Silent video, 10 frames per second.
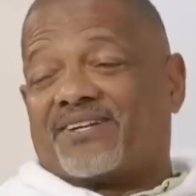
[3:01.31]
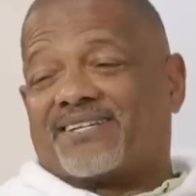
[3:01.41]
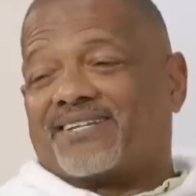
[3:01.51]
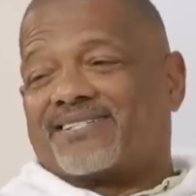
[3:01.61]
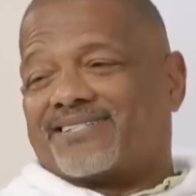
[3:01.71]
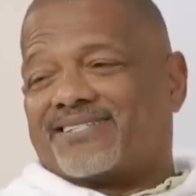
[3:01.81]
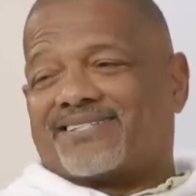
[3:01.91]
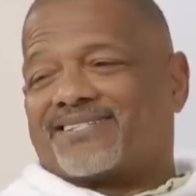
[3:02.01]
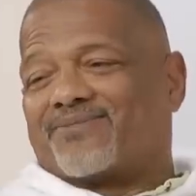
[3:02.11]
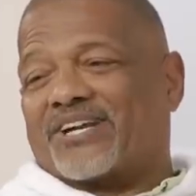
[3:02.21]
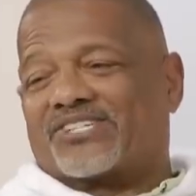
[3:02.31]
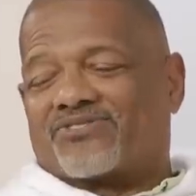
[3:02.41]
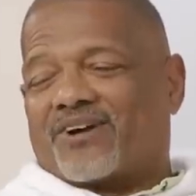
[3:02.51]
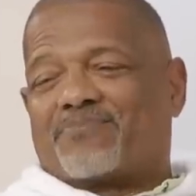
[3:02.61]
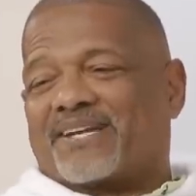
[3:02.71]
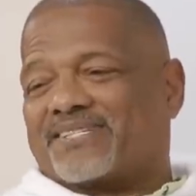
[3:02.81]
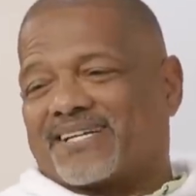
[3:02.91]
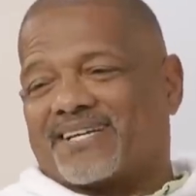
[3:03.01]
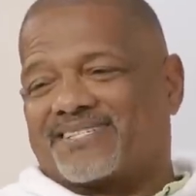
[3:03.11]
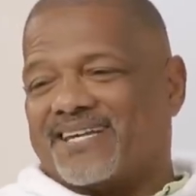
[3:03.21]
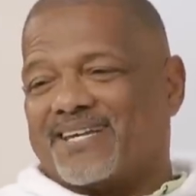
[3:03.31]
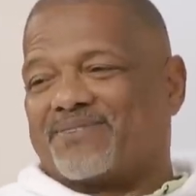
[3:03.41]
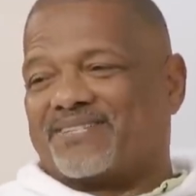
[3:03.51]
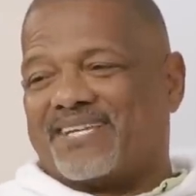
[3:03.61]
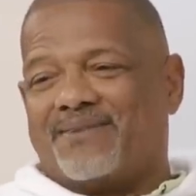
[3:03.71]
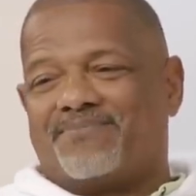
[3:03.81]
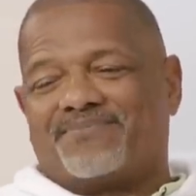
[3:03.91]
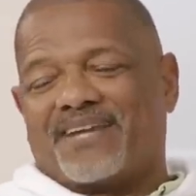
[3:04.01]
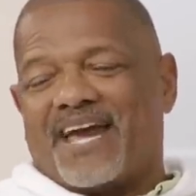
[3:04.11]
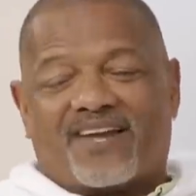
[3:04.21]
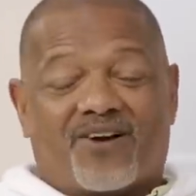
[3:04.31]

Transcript: It's it's it's, it's a restaurant basically, a team the team dining